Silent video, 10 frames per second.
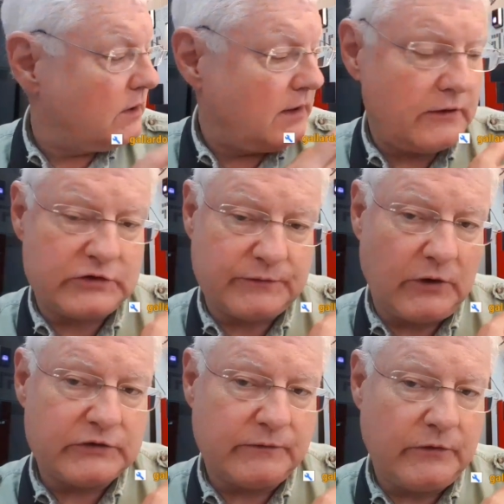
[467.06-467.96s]
And there's
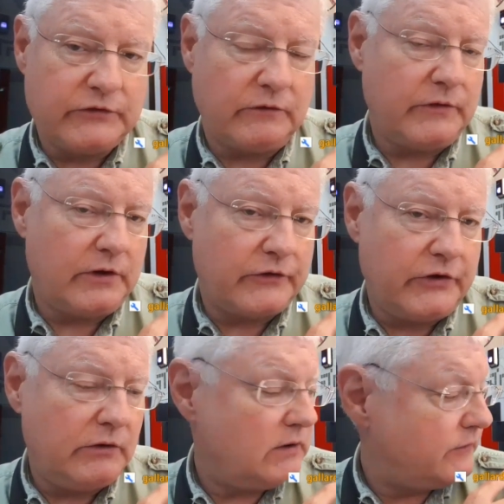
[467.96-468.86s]
frozen foods over there
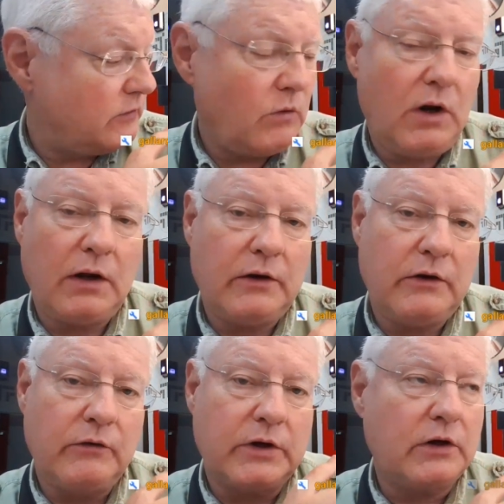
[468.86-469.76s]
too. And if you want,
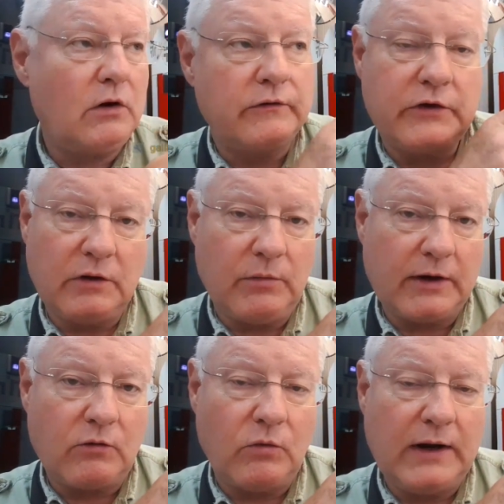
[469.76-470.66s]
you can go to the
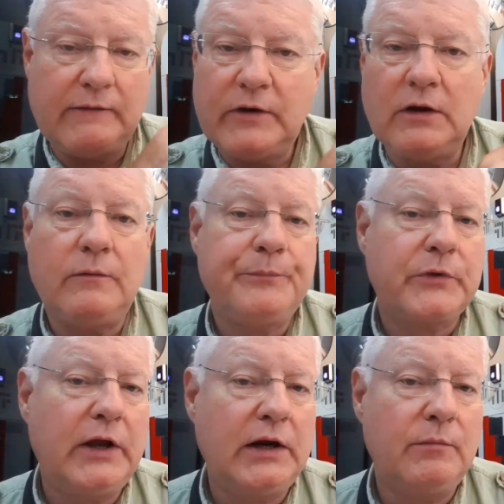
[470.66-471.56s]
microwave and they'll
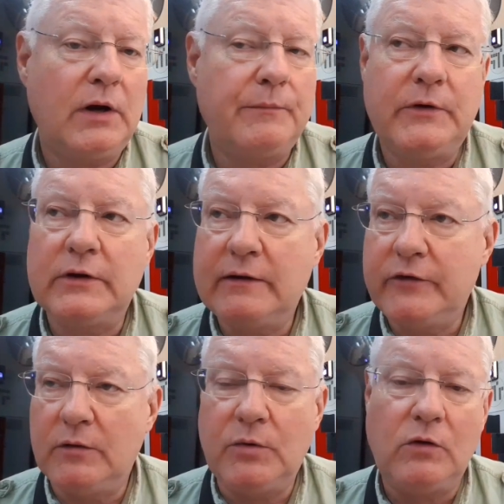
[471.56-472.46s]
heat them up and they'll give
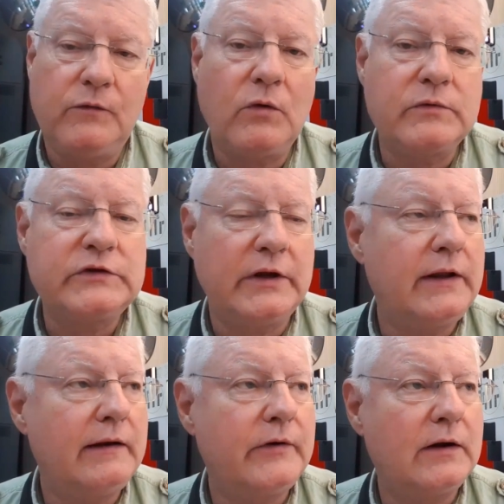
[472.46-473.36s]
you a bowl for them. So yeah,
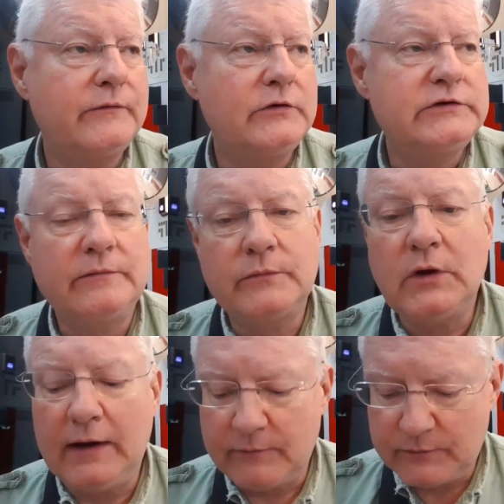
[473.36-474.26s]
they have hot foods. They
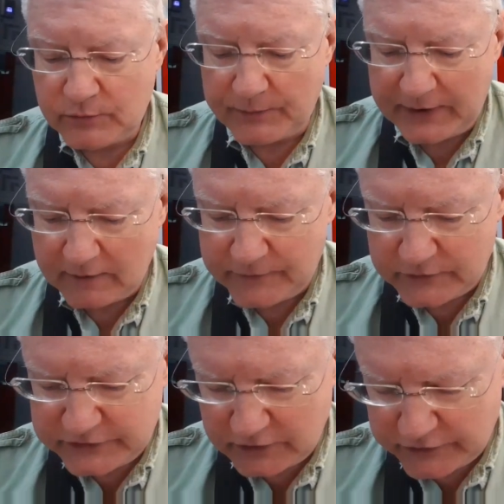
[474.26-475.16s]
have prepared
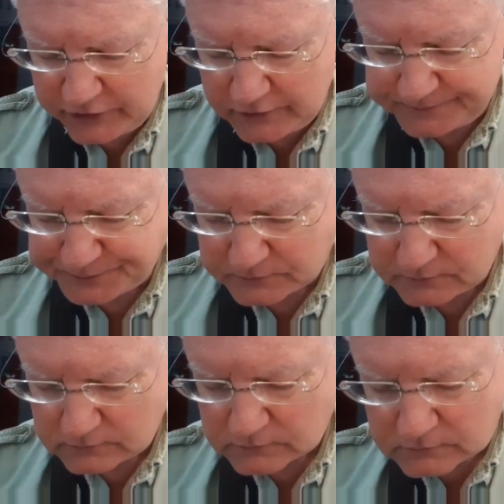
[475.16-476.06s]
foods here too.
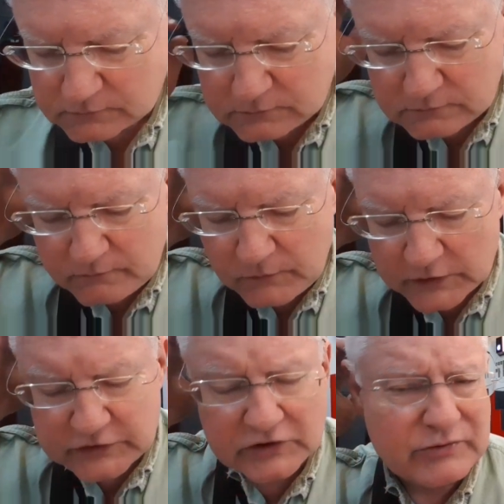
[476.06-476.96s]

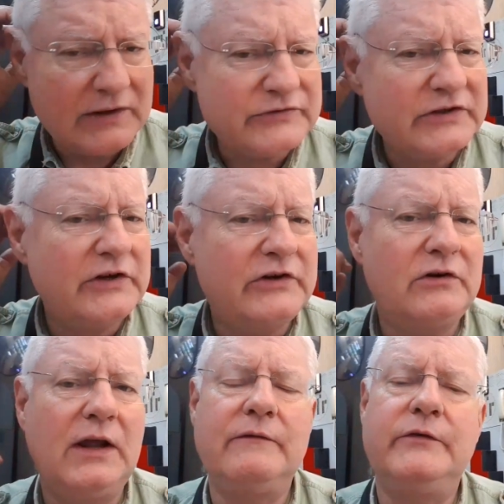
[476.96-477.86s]
Shows we have 62
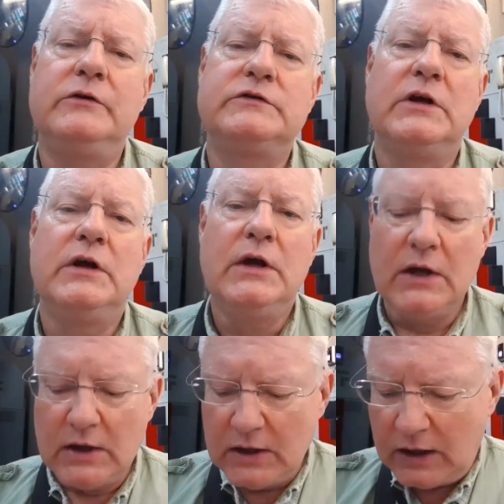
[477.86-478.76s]
live views
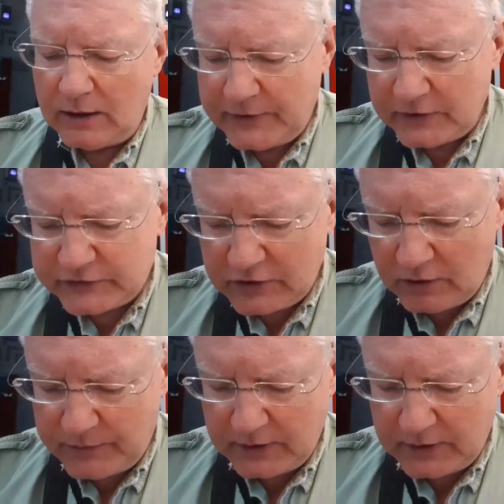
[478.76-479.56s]
on Periscope.